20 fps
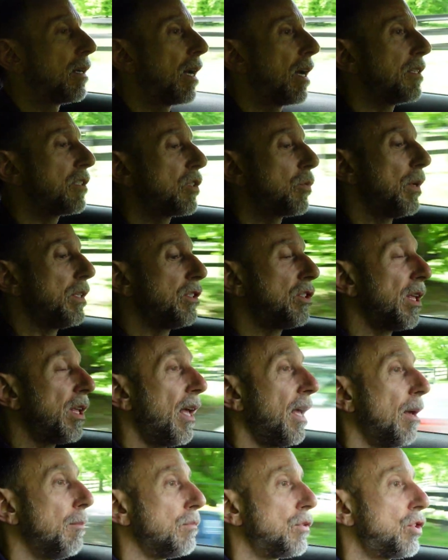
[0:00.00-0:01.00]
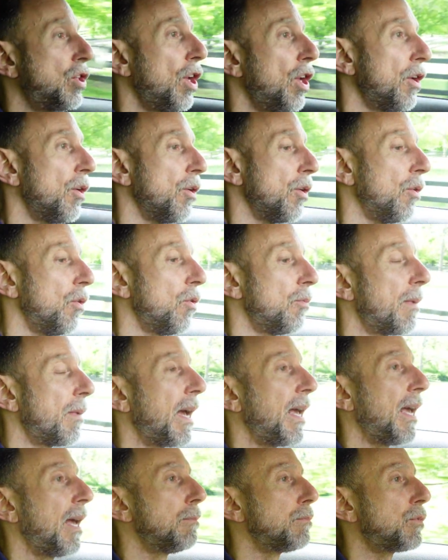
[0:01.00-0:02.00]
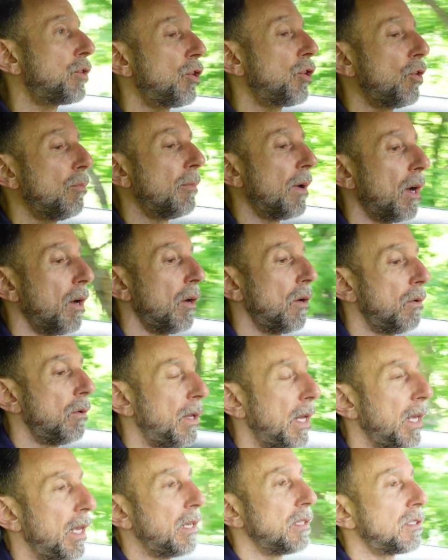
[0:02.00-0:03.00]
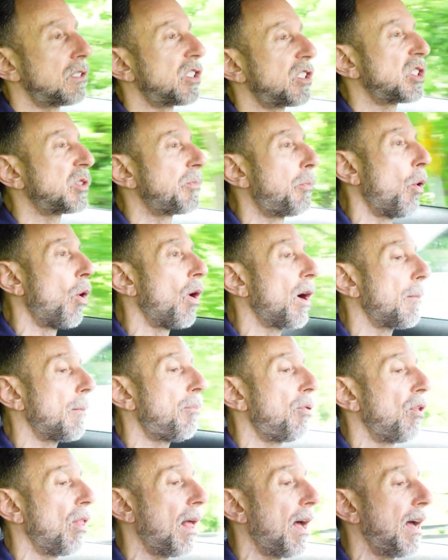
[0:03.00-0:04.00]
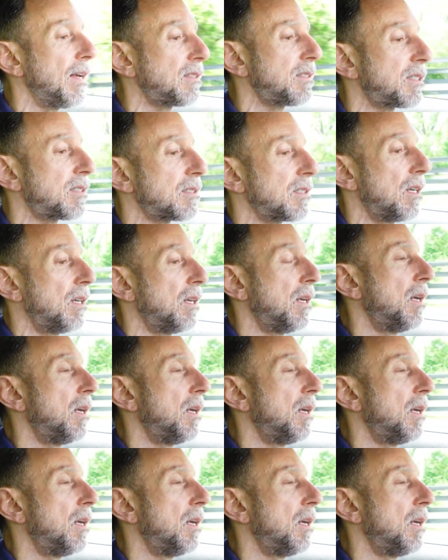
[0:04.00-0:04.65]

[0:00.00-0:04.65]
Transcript: I switched to M2. My M2 mode is Sport Plus